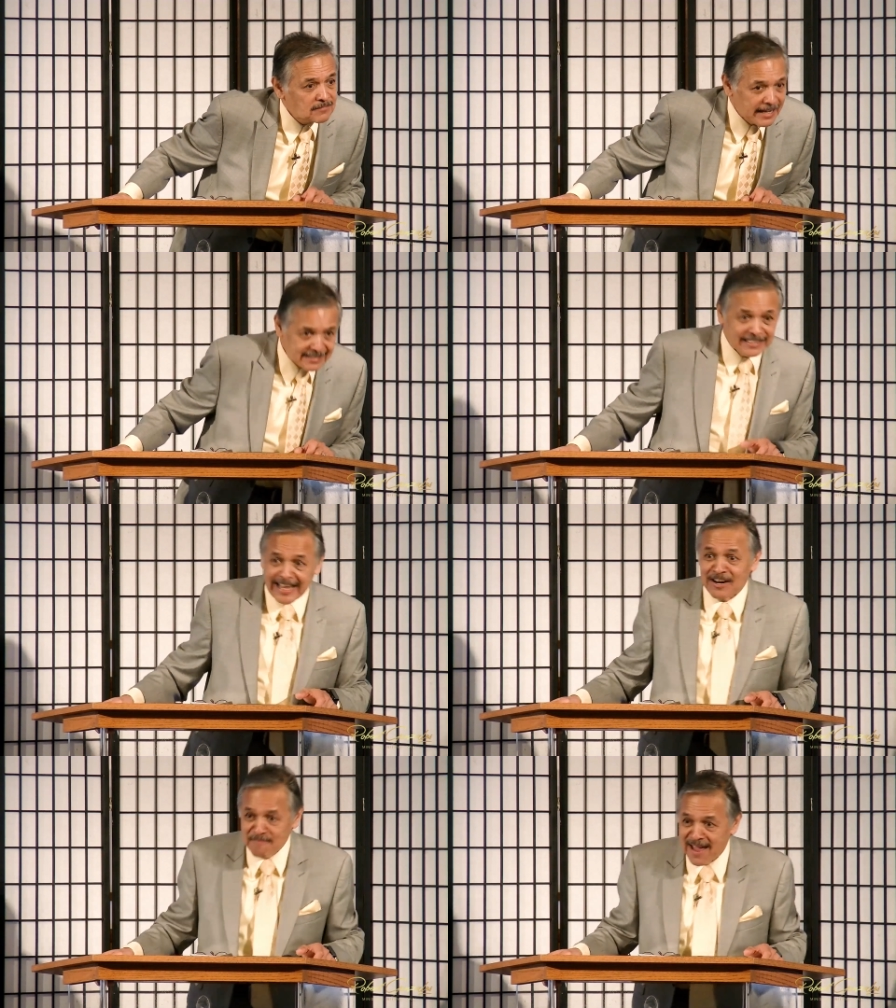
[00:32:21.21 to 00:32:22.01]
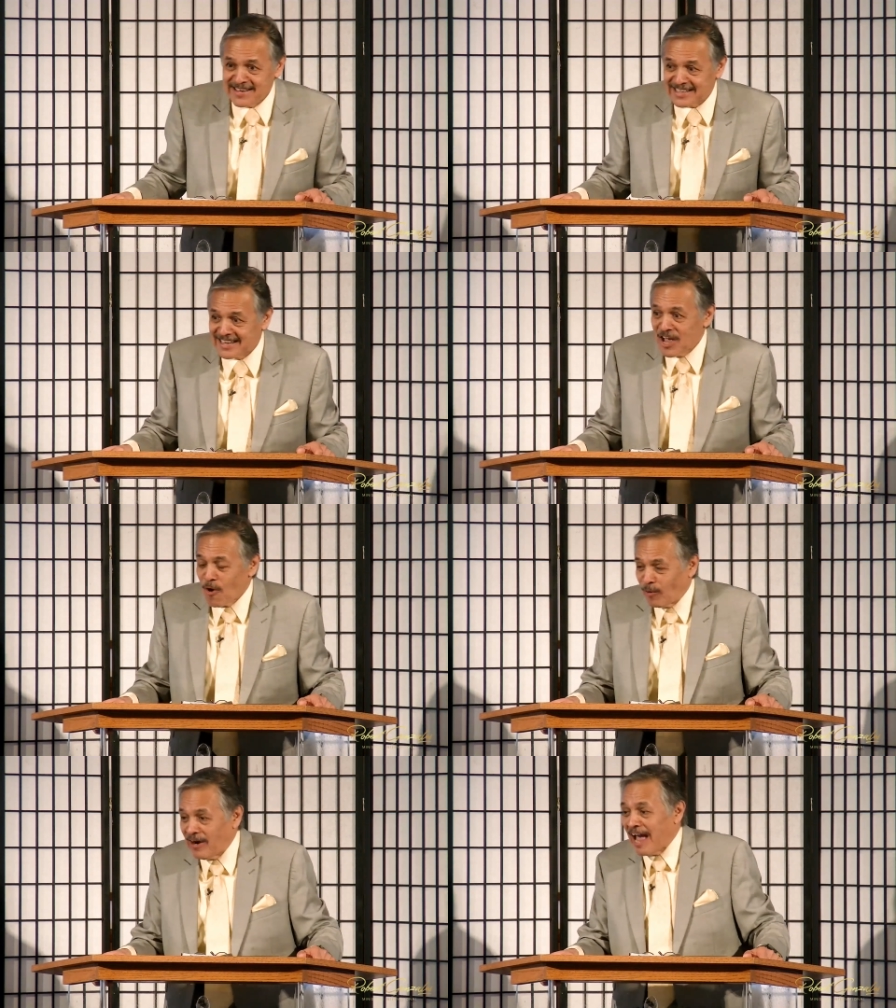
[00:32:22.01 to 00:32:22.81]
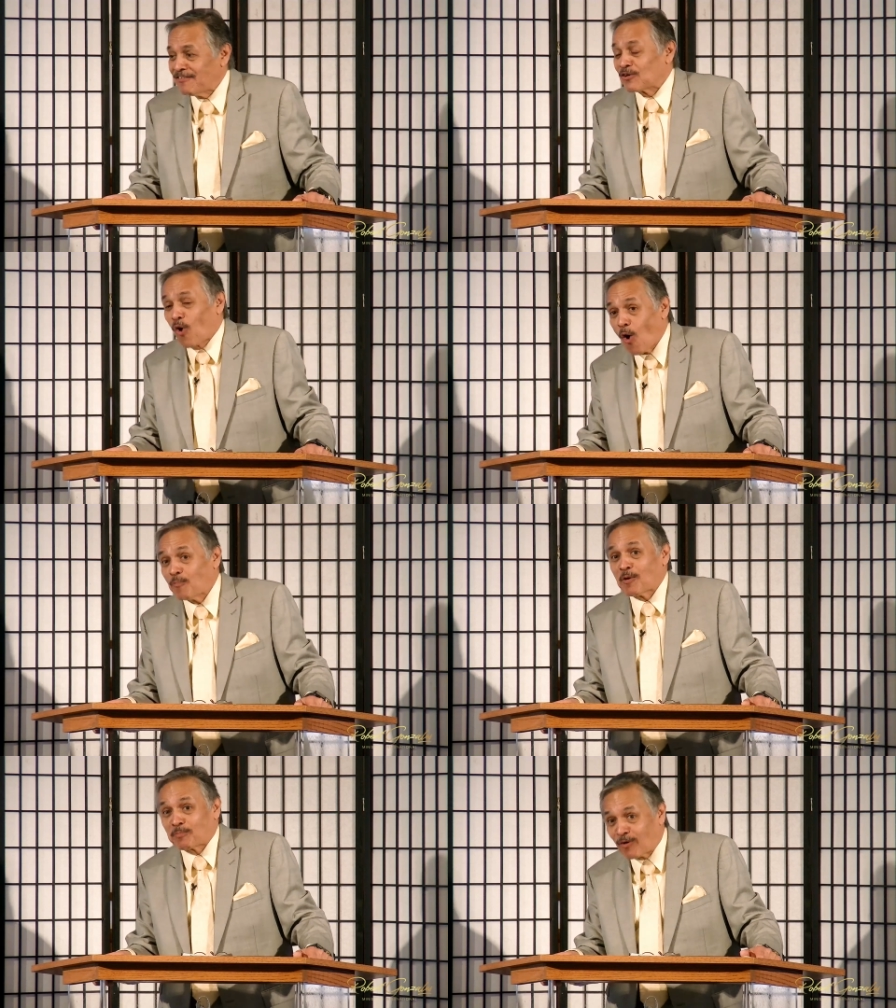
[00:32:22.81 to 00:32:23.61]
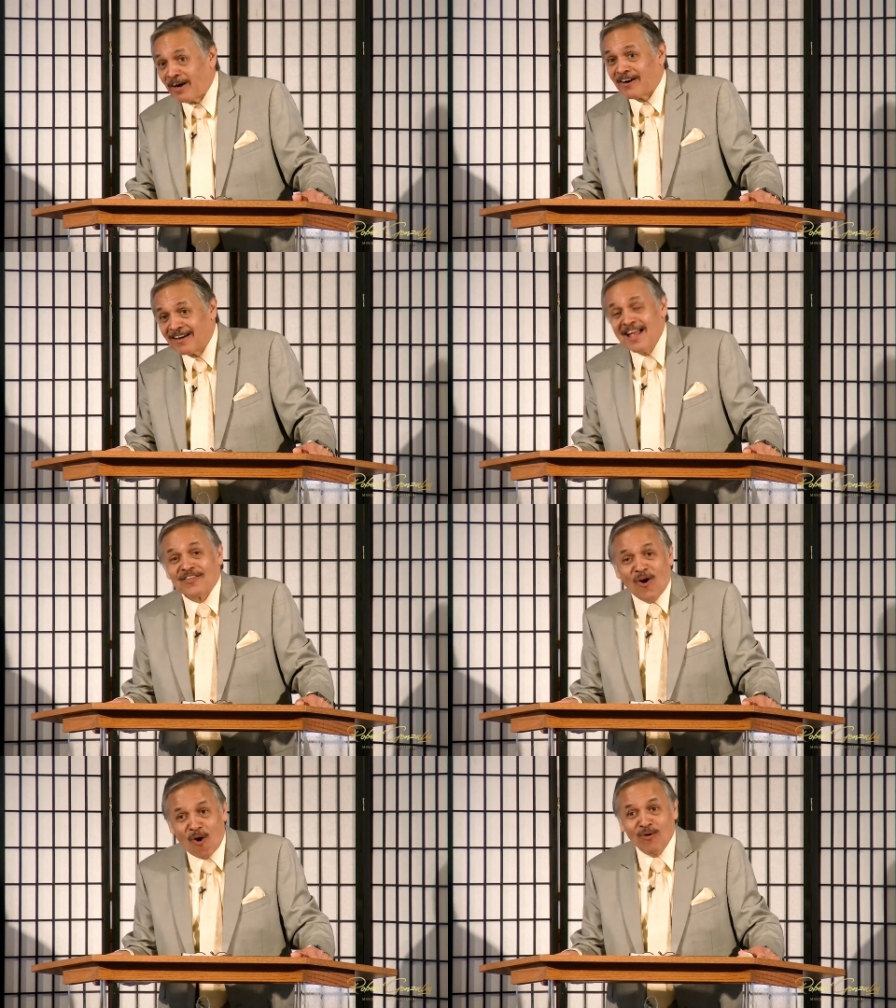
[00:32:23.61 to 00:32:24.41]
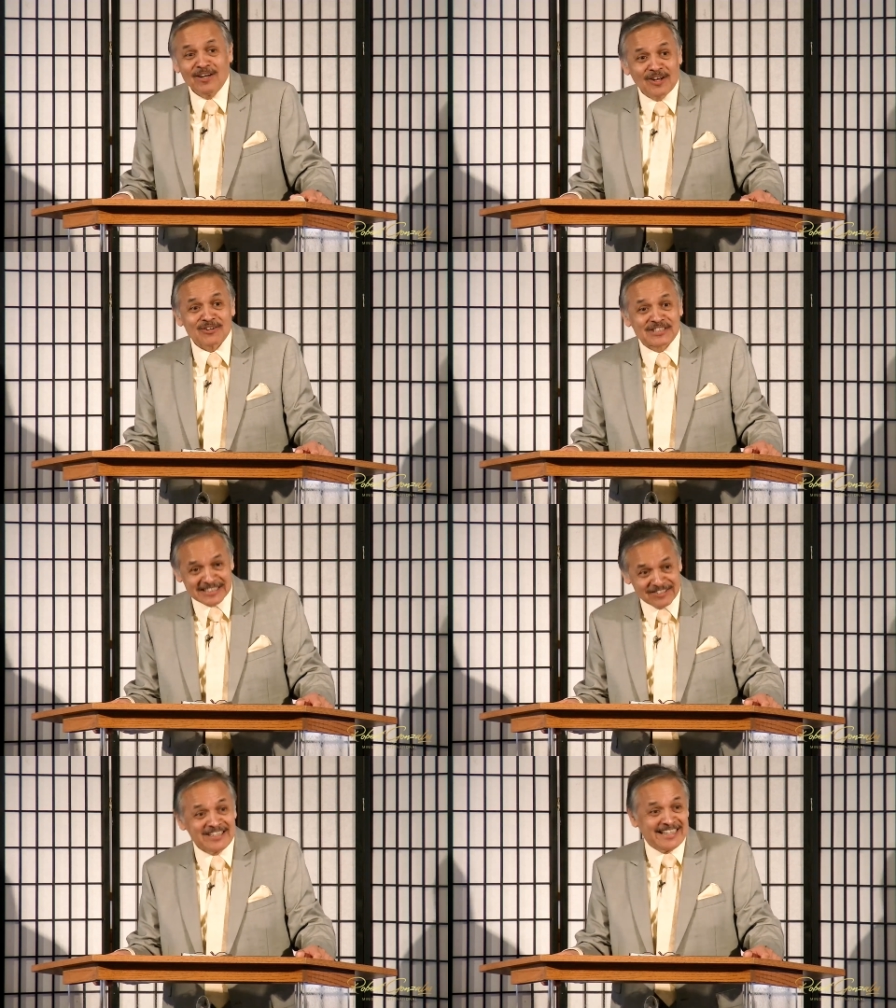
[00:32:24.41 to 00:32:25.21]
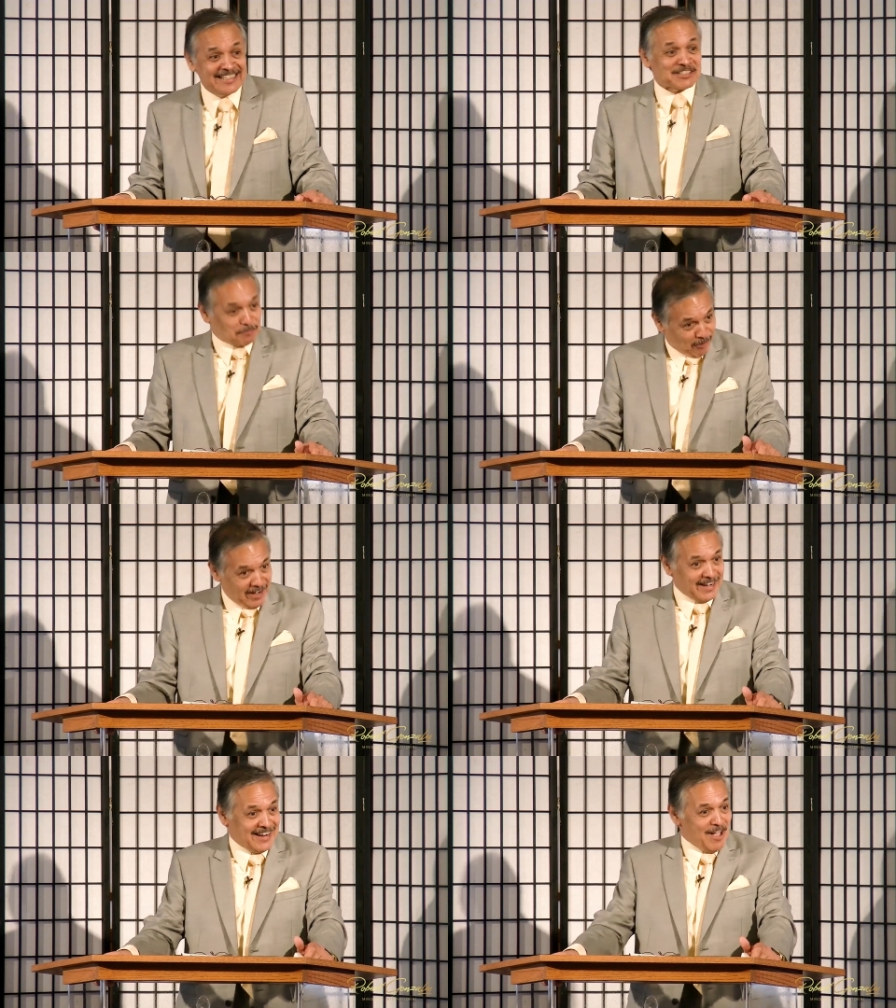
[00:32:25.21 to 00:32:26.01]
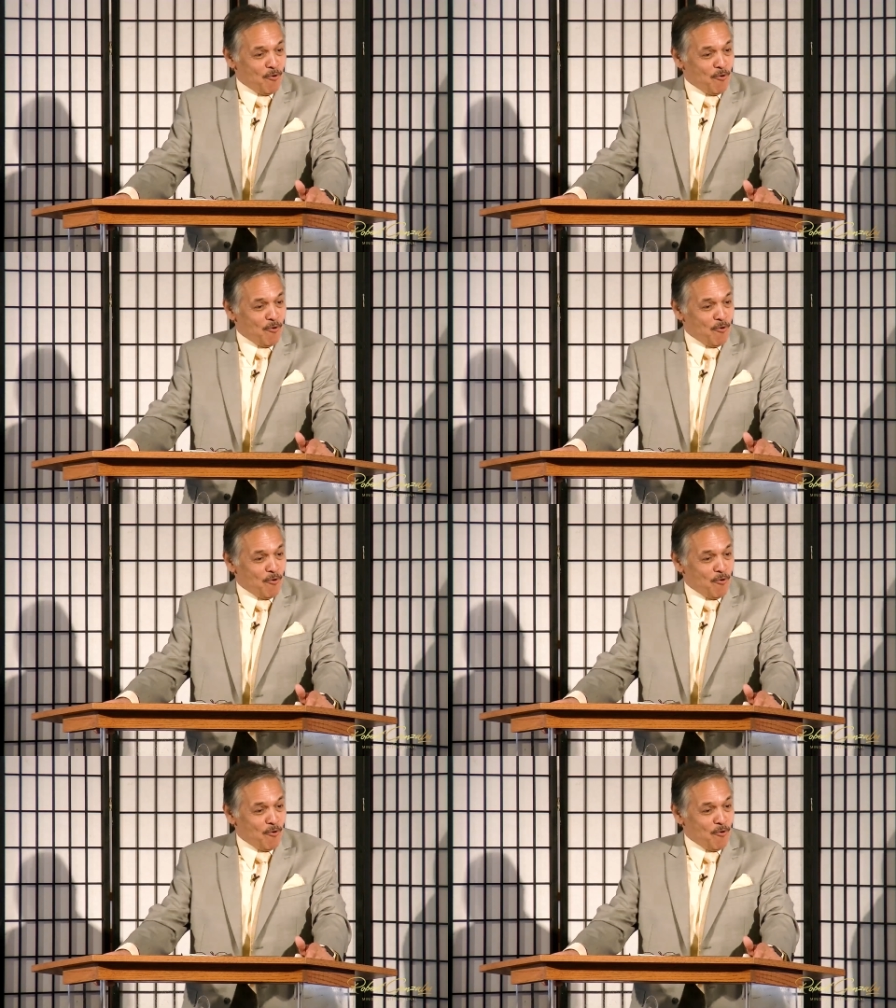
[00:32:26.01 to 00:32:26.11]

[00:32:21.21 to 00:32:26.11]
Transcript: Isn't that amazing? We're having corporate prayer. The Holy Ghost is going to get us praying.